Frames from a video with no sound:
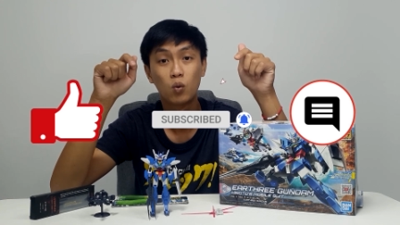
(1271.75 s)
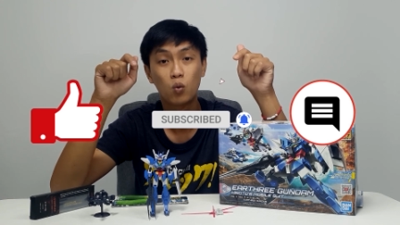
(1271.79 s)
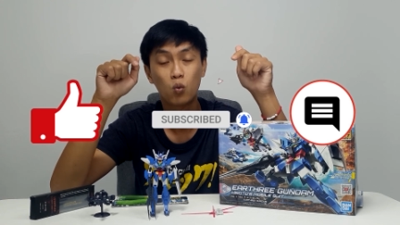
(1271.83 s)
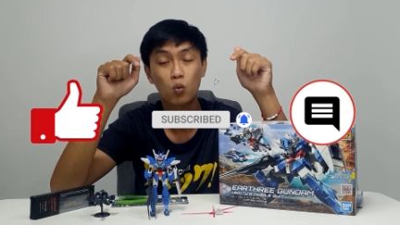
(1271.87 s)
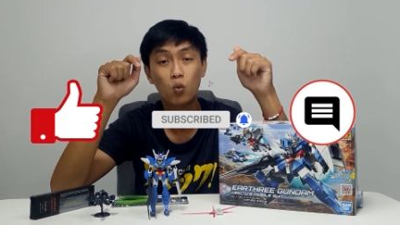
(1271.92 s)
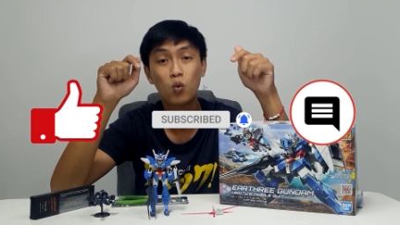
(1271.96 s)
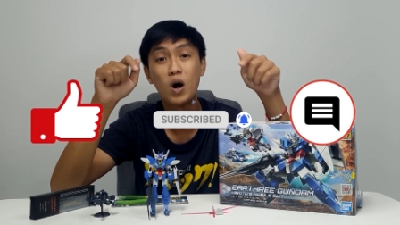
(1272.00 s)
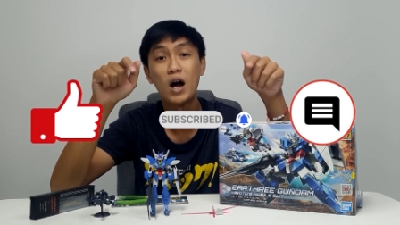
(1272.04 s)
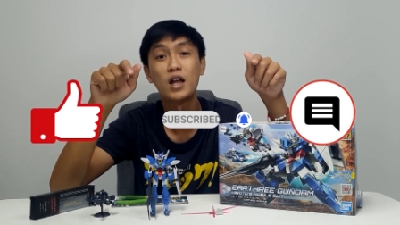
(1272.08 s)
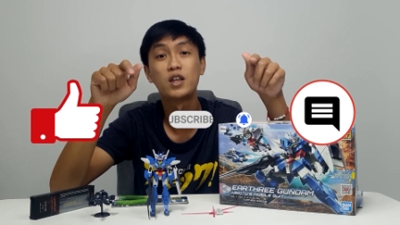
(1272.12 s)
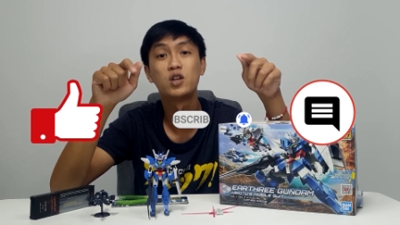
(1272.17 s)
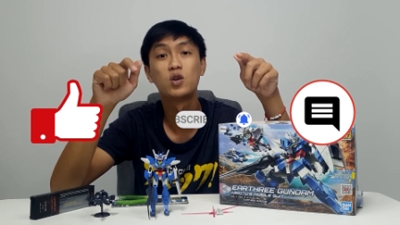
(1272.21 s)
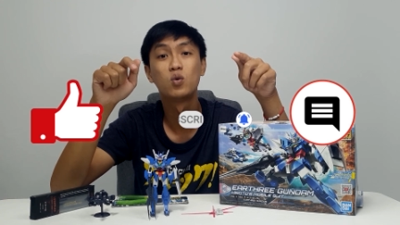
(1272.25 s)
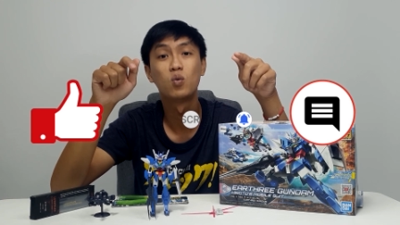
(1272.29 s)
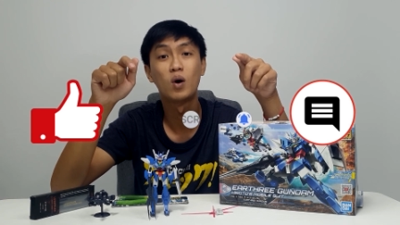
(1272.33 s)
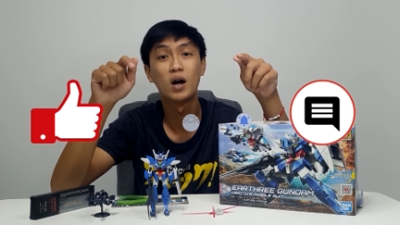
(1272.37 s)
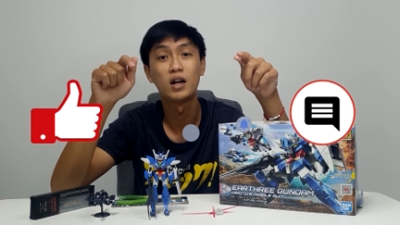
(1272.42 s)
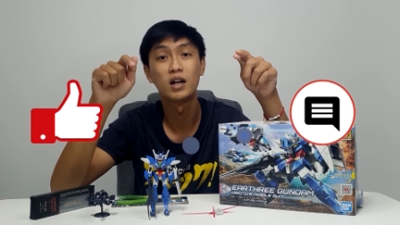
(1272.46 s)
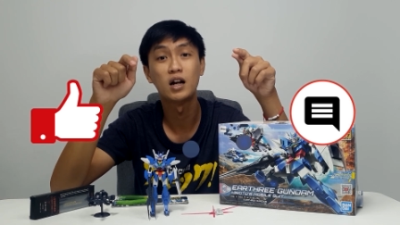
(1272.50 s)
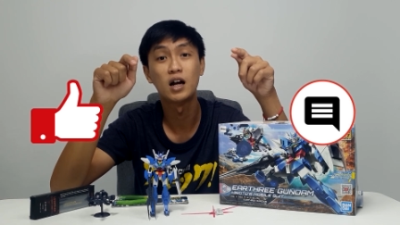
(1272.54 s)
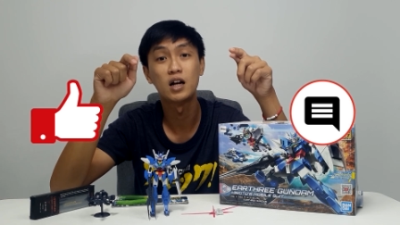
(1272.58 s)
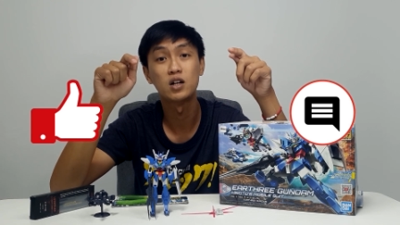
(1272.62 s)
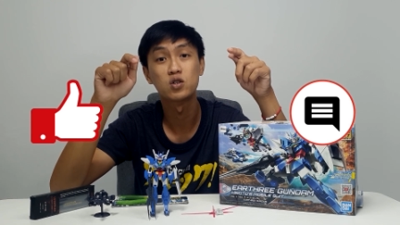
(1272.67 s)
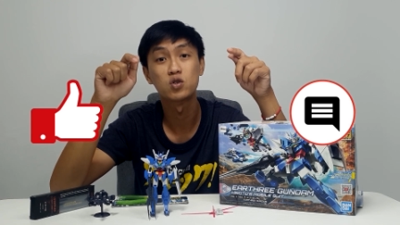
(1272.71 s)
what you
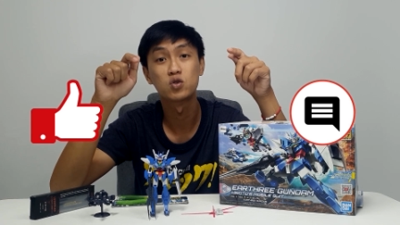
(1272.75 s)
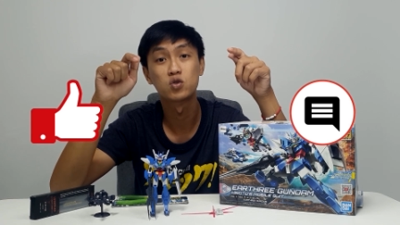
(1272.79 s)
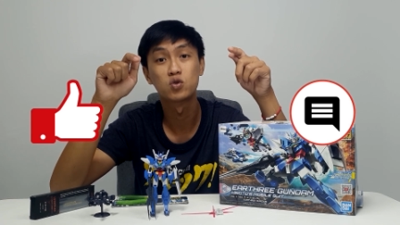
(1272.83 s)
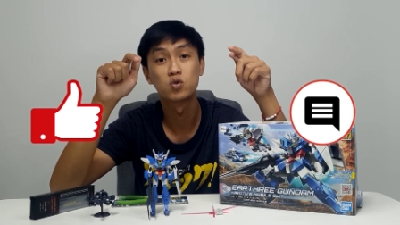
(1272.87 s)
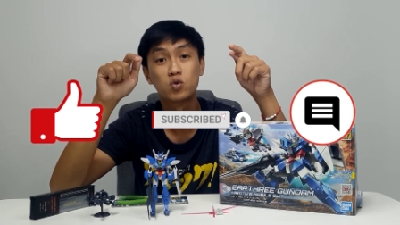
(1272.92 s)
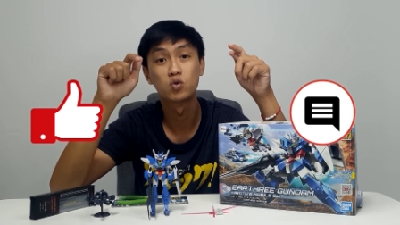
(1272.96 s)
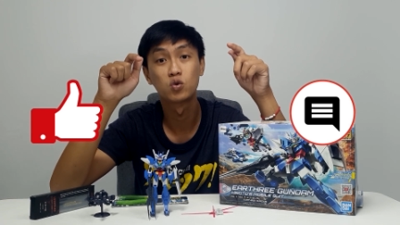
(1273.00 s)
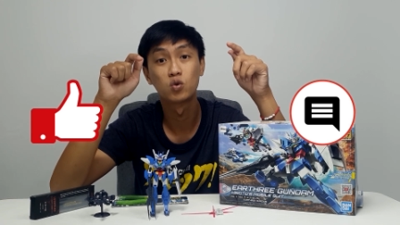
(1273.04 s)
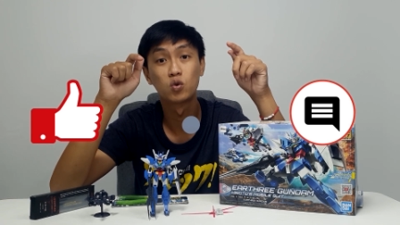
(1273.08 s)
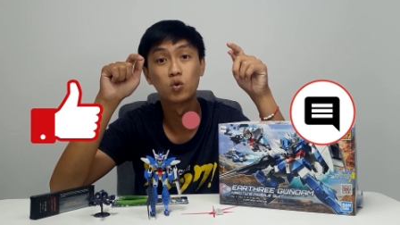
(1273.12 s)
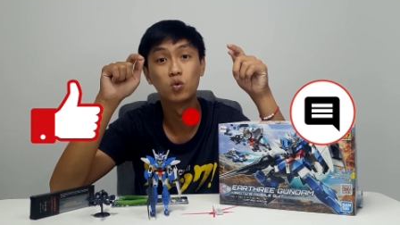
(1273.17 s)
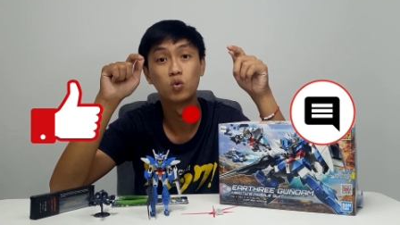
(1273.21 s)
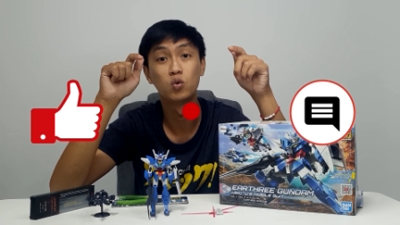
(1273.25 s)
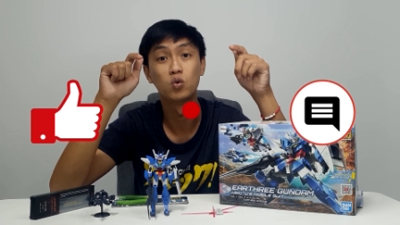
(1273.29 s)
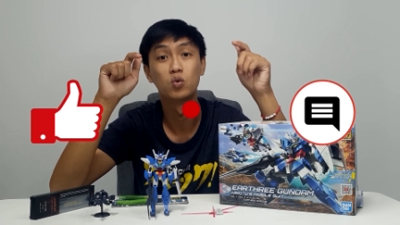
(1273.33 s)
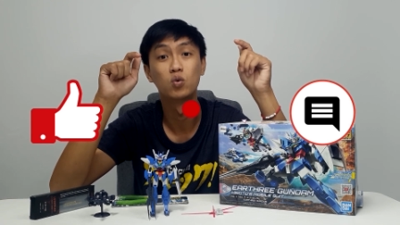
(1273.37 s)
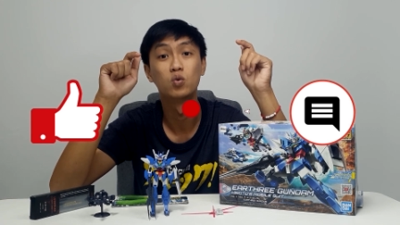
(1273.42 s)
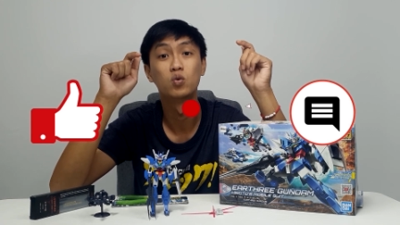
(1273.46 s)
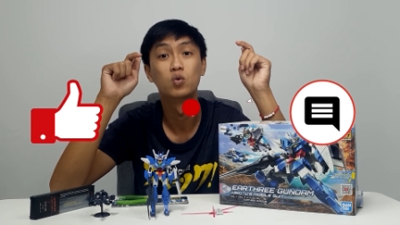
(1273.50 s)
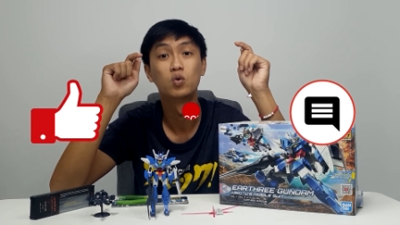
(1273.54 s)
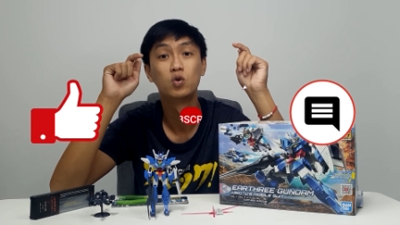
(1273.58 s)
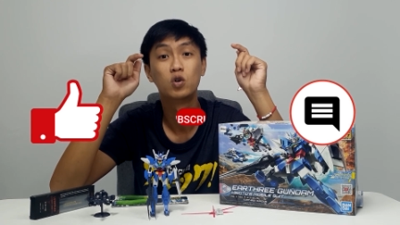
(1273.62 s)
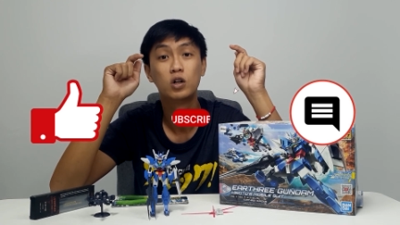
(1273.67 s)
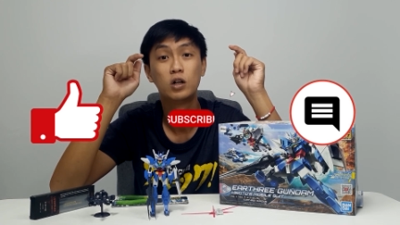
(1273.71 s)
want us to
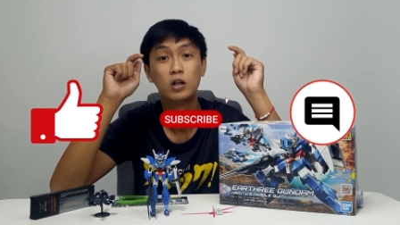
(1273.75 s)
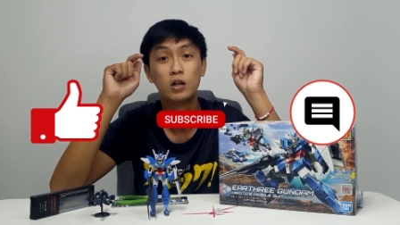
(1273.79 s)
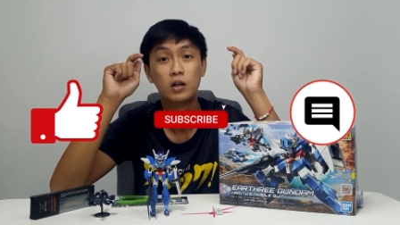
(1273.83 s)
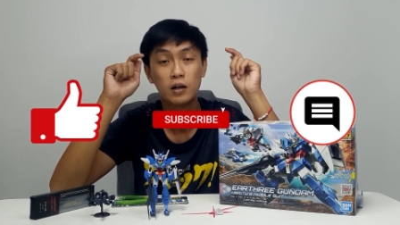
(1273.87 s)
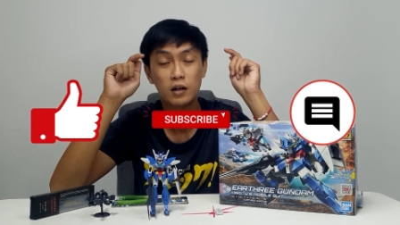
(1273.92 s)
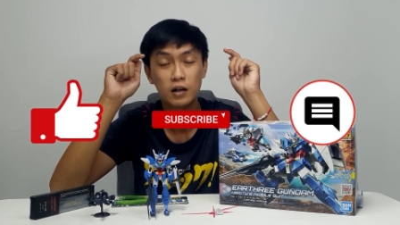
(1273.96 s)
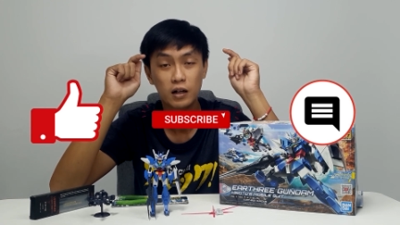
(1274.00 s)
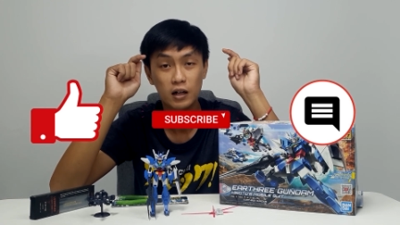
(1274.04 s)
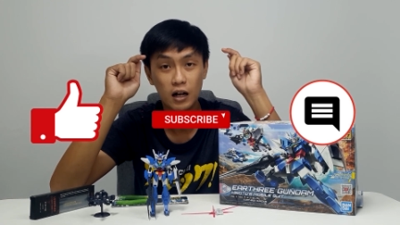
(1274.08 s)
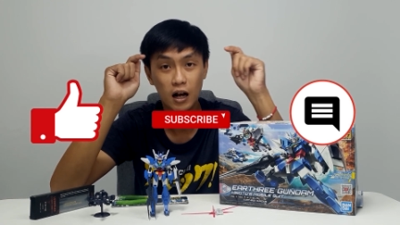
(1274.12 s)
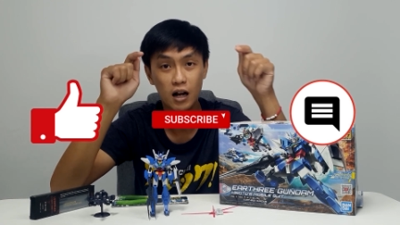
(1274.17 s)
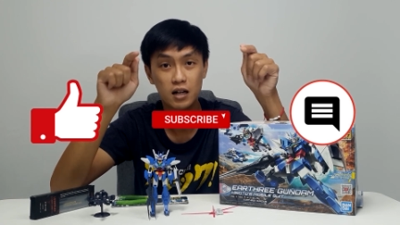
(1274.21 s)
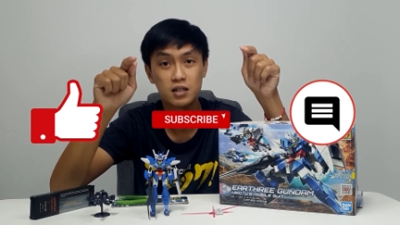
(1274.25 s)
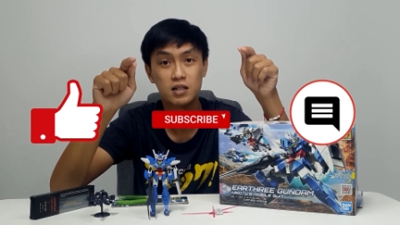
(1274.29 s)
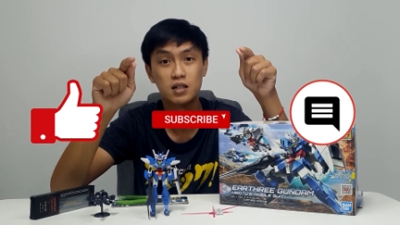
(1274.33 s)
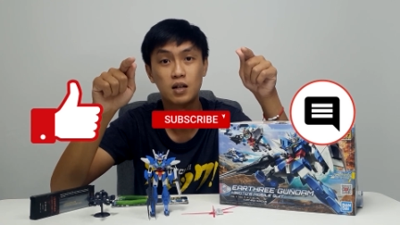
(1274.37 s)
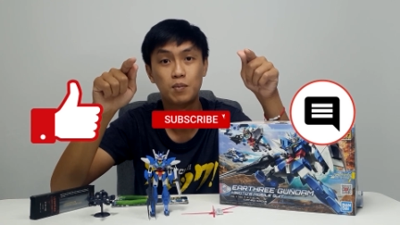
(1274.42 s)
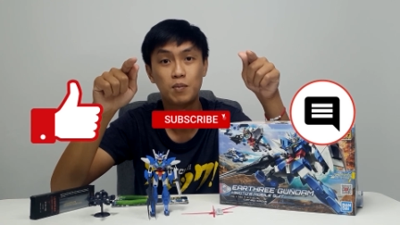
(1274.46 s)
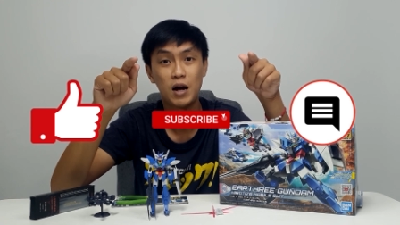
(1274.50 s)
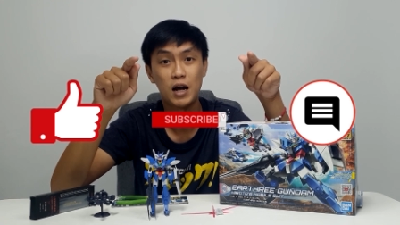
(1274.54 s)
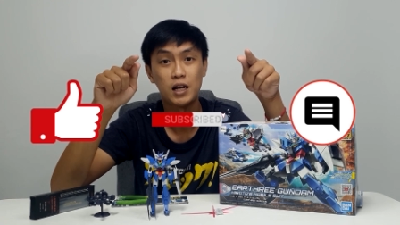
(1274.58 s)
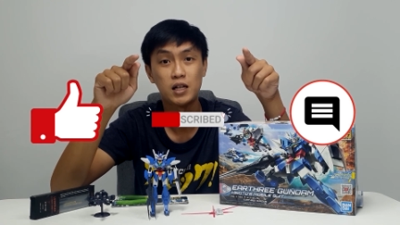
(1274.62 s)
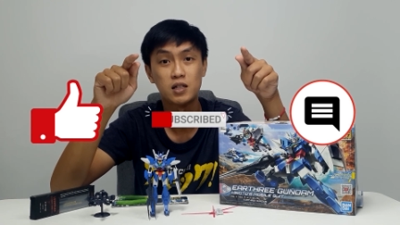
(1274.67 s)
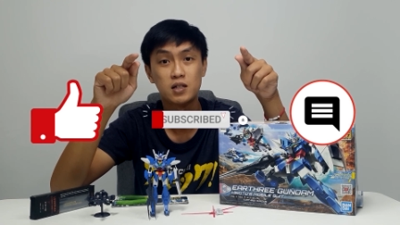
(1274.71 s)

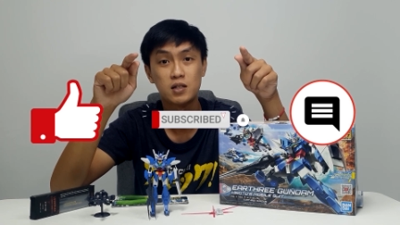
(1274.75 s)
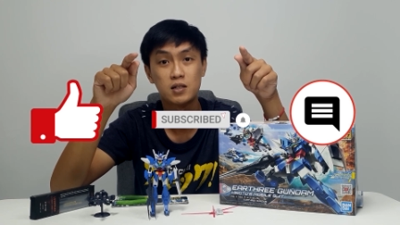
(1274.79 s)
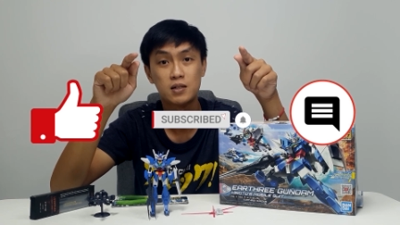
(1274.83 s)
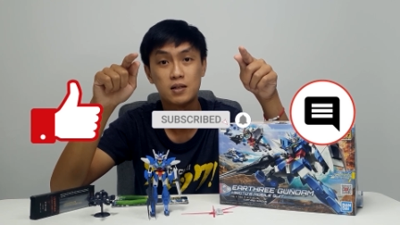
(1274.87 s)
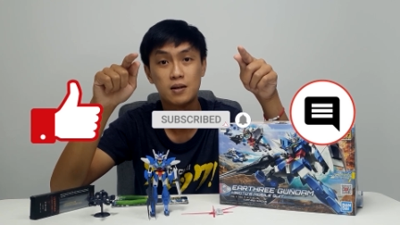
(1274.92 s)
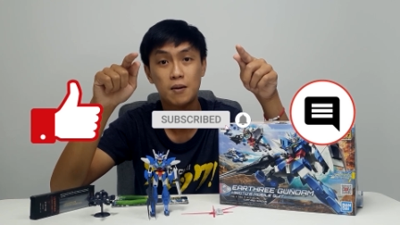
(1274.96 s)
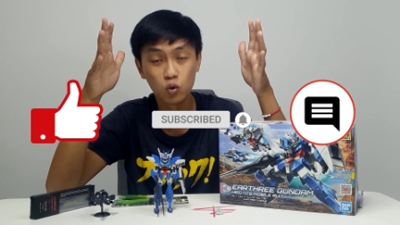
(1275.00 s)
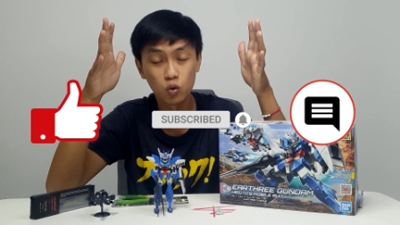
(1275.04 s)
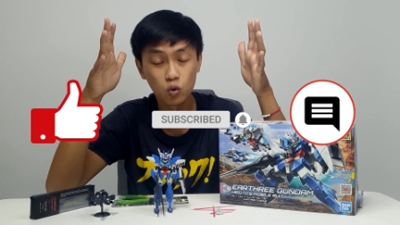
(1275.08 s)
customize.